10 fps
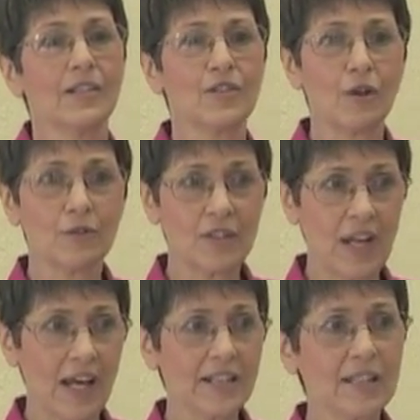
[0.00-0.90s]
so
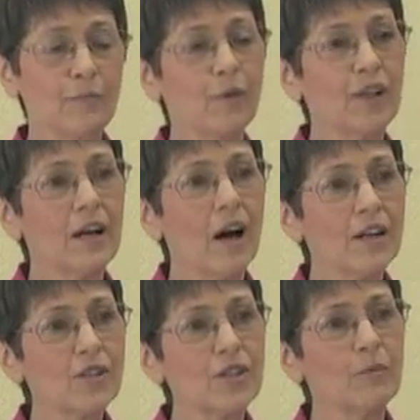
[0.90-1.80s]
take some
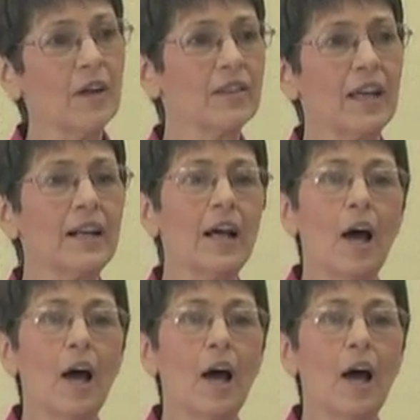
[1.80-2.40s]
precaution with it.